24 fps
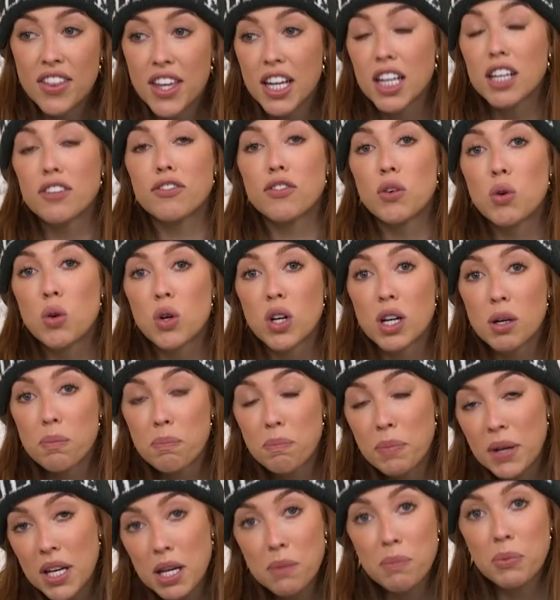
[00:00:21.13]

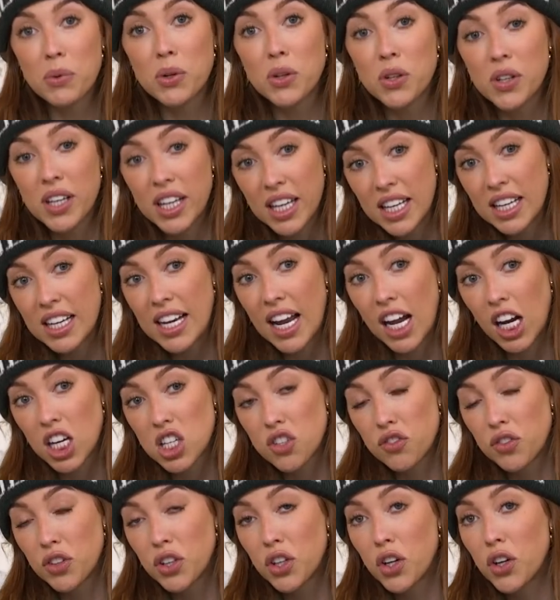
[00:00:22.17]
Therefore, people in
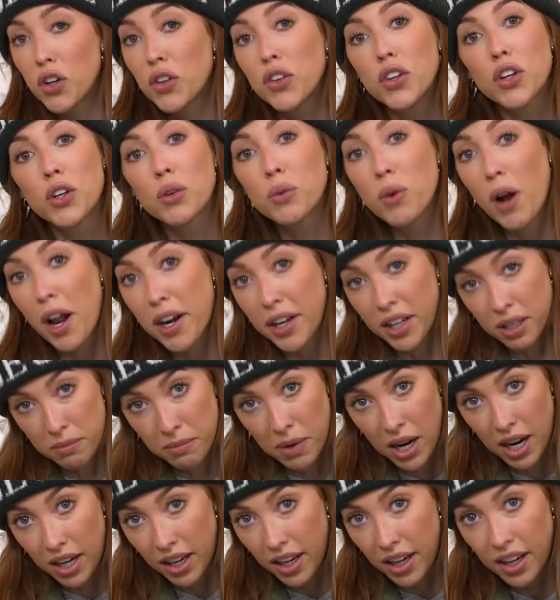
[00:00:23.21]
Nashville, they're running
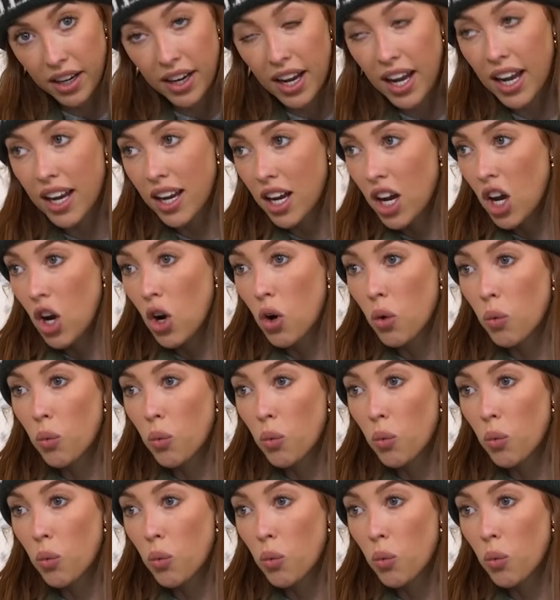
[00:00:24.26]
amok, okay?